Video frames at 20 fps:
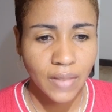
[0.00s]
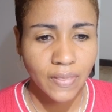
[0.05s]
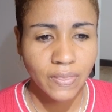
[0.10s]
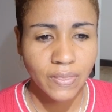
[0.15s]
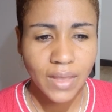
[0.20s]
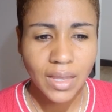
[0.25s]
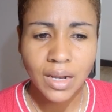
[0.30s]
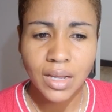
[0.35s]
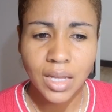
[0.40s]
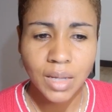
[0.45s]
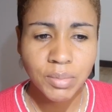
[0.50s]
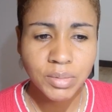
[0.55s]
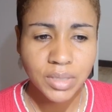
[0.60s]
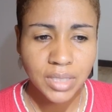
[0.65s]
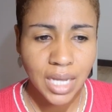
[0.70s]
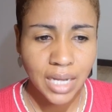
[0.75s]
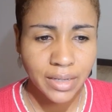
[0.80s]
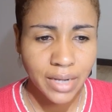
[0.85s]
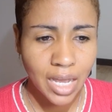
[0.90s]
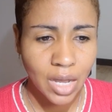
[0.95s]
Not an
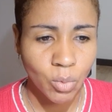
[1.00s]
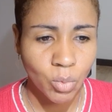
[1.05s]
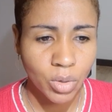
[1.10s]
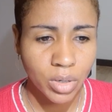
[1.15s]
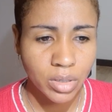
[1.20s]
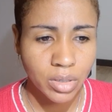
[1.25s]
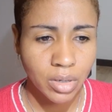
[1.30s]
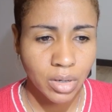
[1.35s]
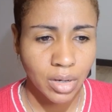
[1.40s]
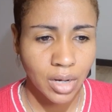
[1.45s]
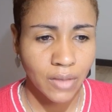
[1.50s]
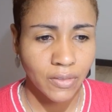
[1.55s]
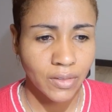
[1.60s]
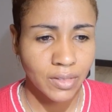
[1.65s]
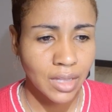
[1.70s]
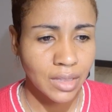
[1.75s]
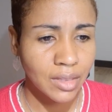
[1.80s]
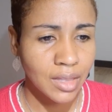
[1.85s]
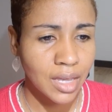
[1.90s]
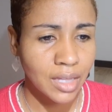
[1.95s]
upside down one or anything
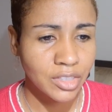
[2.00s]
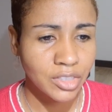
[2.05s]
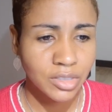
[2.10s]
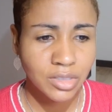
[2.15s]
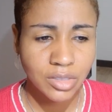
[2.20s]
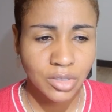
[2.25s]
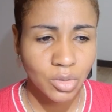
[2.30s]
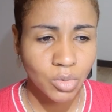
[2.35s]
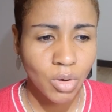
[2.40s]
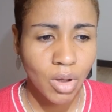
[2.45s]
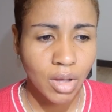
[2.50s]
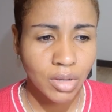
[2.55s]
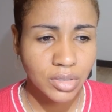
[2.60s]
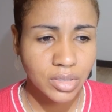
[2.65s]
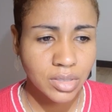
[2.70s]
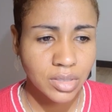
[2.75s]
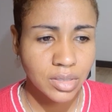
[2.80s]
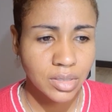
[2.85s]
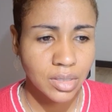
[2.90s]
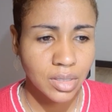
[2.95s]
like that, just a
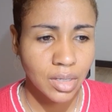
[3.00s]
cross.